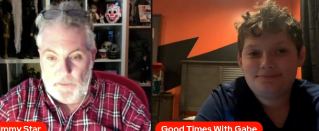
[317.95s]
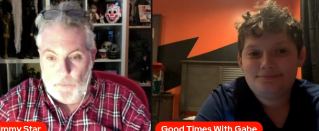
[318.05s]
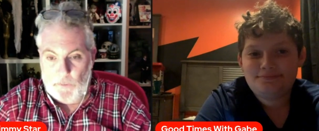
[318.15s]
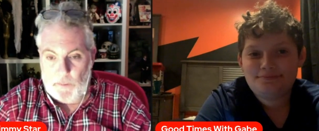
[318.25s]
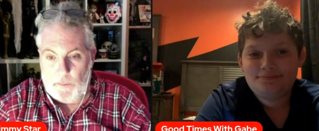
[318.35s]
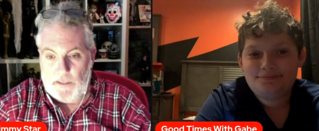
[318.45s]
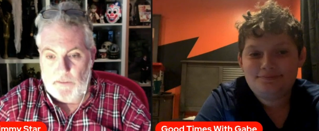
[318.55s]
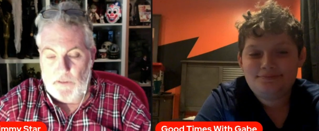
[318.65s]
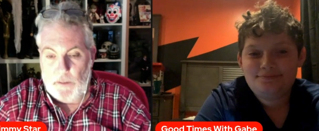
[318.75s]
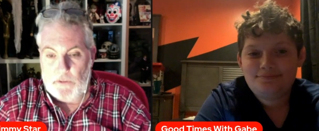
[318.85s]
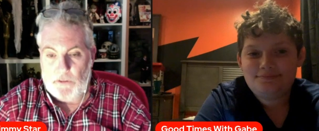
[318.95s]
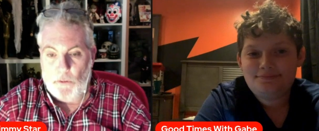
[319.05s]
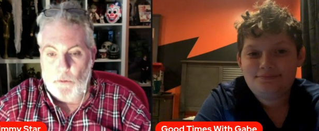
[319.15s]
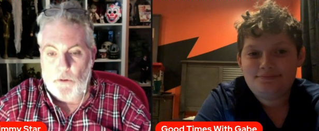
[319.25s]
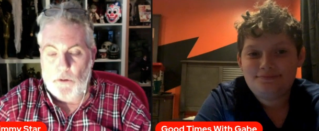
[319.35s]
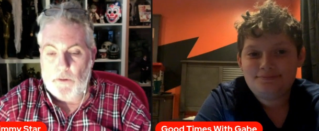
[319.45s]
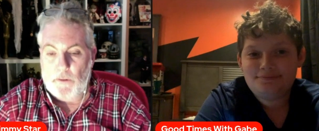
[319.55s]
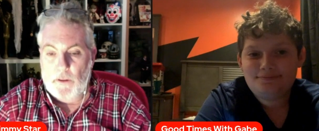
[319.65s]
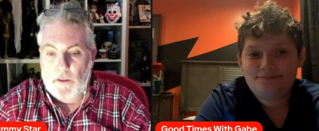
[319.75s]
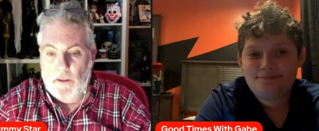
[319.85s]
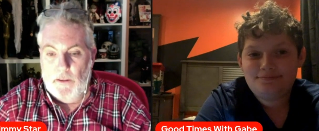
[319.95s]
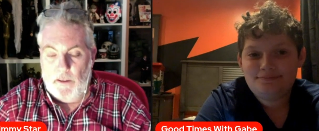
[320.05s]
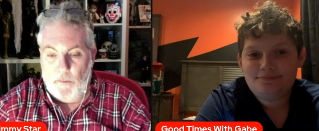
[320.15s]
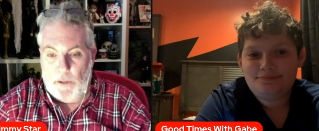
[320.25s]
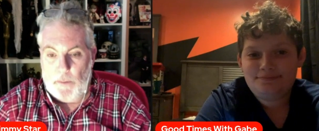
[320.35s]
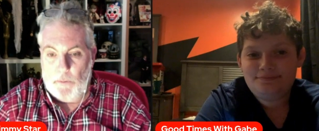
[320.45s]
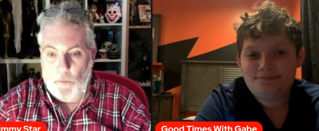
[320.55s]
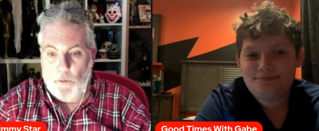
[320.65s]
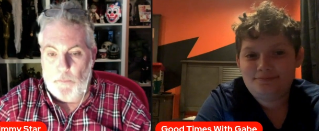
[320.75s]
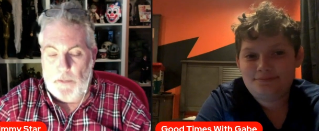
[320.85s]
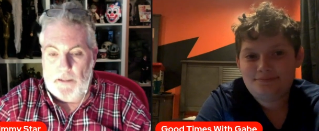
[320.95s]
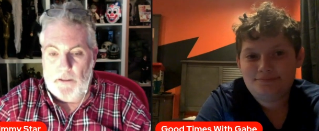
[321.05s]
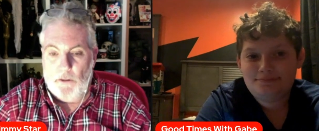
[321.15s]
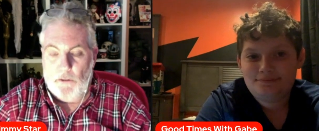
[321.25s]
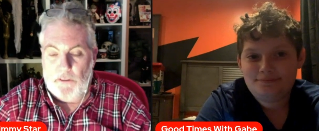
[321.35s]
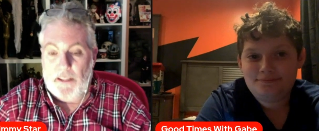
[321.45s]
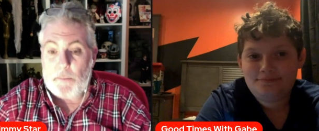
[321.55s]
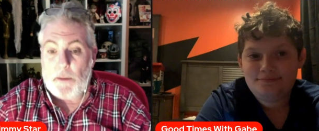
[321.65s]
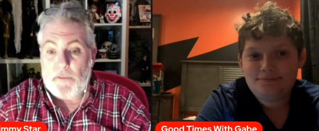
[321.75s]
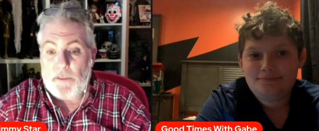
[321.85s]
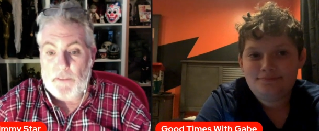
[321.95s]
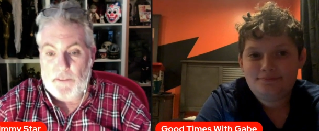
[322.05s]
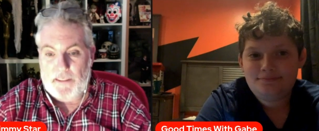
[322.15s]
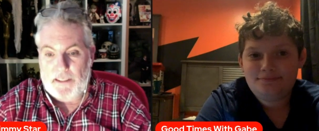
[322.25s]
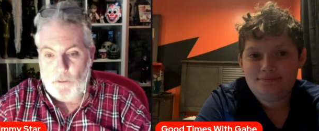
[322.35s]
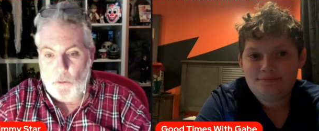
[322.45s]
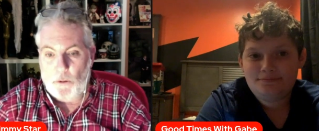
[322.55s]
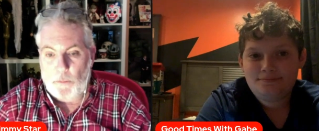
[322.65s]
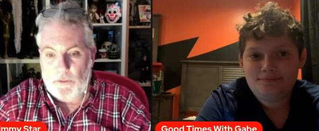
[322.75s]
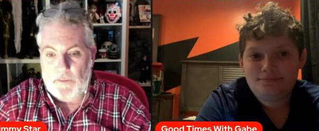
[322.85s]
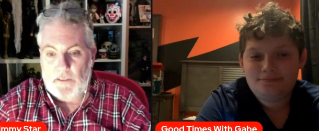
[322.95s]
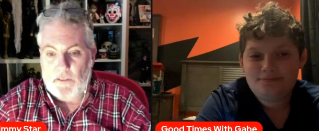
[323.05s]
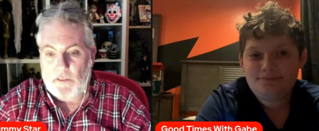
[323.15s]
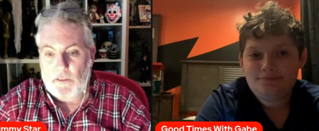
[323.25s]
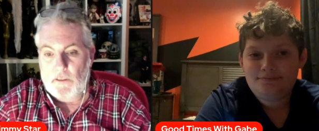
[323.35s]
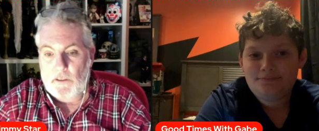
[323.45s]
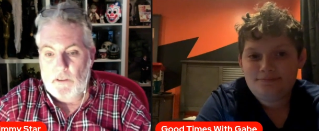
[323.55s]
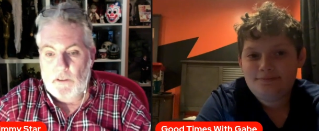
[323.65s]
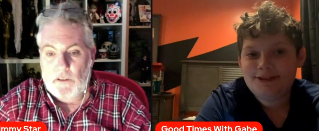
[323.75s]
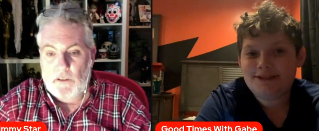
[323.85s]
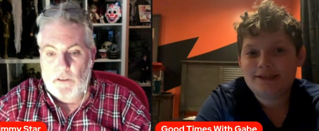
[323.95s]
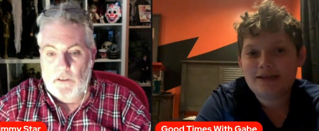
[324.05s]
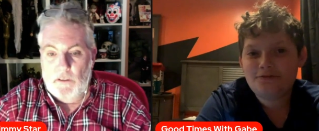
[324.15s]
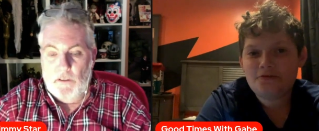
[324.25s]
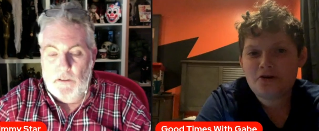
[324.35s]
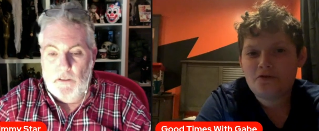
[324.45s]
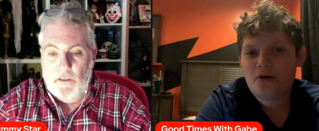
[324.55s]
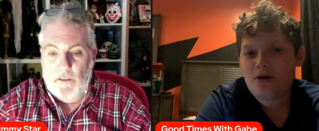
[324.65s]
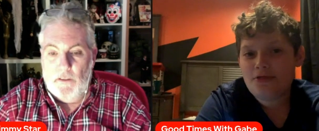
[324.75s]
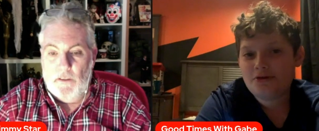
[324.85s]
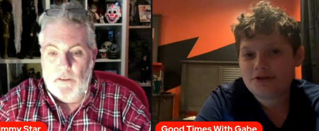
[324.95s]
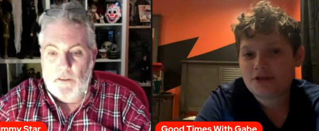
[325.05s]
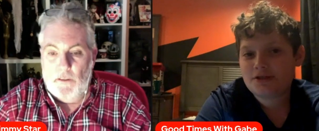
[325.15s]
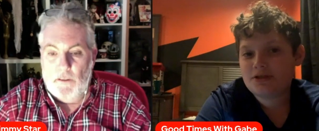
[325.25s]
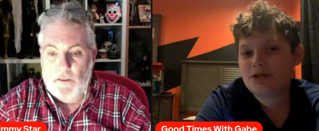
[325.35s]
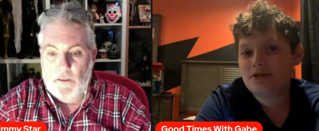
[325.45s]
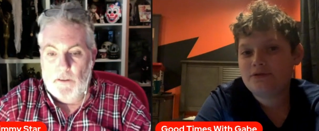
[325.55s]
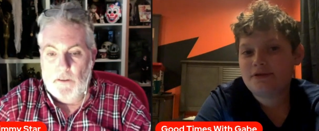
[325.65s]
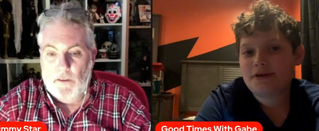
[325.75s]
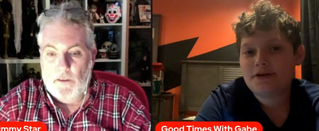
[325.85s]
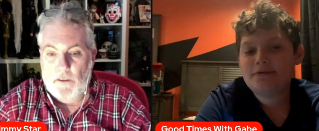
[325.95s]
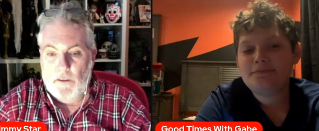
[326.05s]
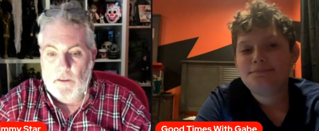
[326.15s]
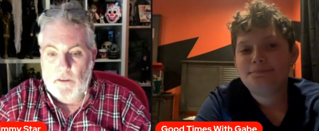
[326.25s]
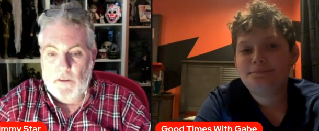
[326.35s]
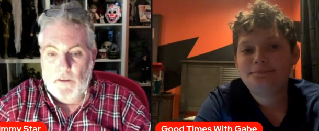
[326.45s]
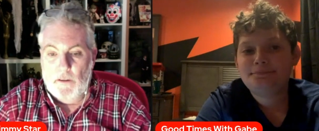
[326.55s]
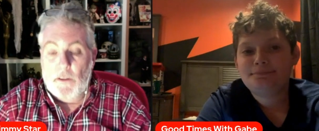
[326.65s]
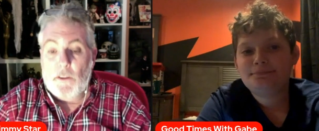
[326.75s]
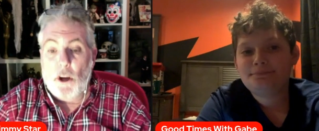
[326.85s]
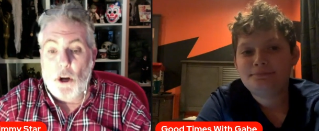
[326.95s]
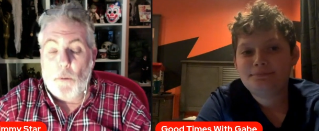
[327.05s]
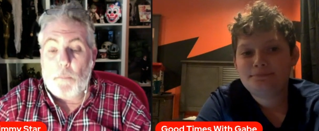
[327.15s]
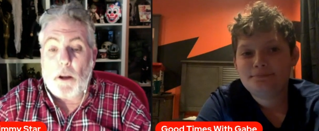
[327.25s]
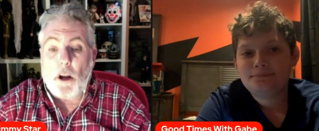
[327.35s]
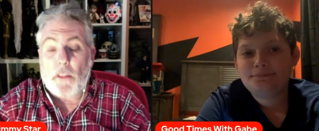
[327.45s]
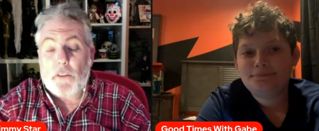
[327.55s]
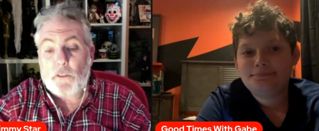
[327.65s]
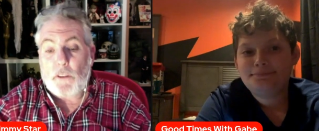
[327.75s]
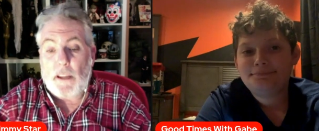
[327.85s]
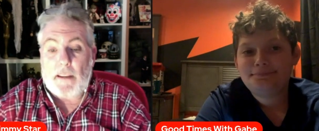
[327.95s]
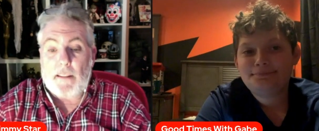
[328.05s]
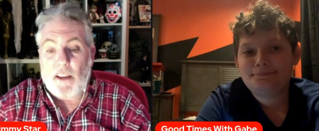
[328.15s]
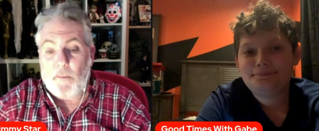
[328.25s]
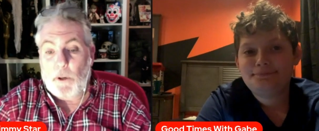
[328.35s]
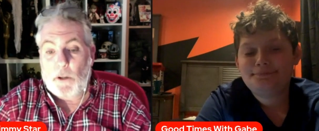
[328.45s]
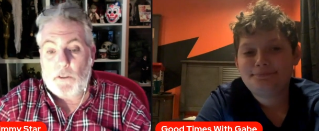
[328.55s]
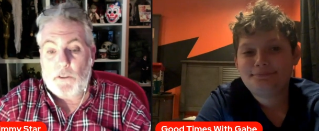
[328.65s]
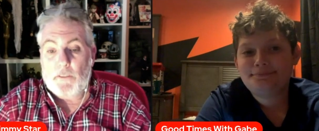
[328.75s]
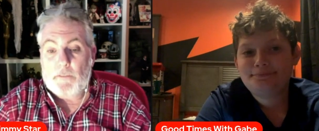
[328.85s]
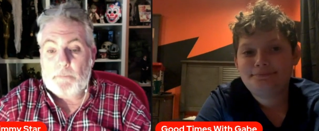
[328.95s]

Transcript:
Speaker 1: they're really big and famous in horror, they've probably worn my clothes, and that's my favorite thing is horror movies.
Speaker 2: Does that involve authors like Stephen King?
Speaker 1: No, but authors like Clive Barker,